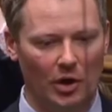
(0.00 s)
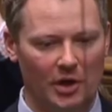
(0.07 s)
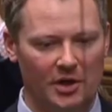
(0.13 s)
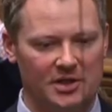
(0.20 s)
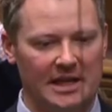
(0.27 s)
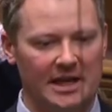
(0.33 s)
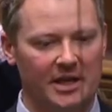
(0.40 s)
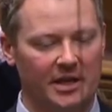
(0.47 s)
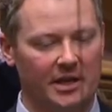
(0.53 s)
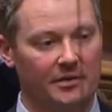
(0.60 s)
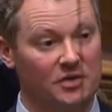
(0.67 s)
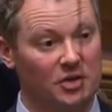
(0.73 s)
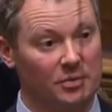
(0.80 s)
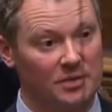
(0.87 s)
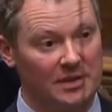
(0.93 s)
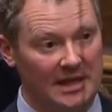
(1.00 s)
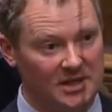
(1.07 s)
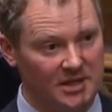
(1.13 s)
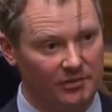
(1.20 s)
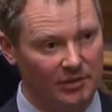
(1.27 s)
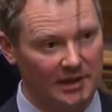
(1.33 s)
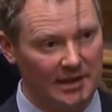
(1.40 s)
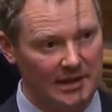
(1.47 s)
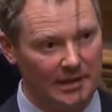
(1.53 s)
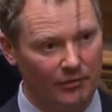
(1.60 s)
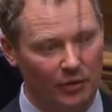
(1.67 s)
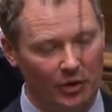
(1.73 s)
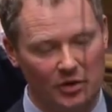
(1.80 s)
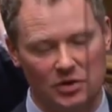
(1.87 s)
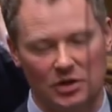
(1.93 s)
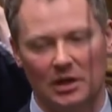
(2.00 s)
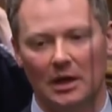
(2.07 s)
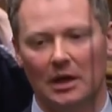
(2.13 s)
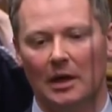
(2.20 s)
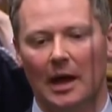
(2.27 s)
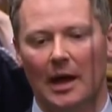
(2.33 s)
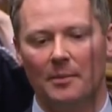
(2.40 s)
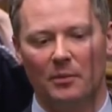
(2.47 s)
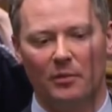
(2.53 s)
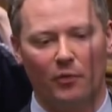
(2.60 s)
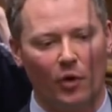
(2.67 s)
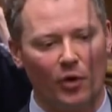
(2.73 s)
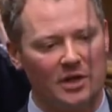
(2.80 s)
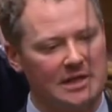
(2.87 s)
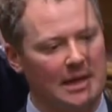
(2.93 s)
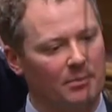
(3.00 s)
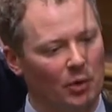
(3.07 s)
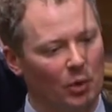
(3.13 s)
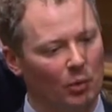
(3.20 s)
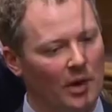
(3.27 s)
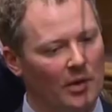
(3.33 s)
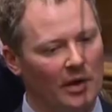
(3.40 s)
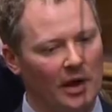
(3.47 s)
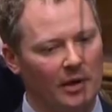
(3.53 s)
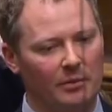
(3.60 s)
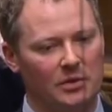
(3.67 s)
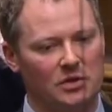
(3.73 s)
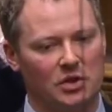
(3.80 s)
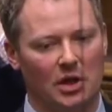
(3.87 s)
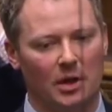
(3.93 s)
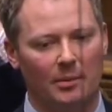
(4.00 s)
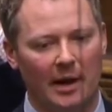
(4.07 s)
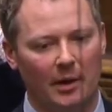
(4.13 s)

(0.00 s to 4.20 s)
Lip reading: understanding of substantively different. For example, were the government to come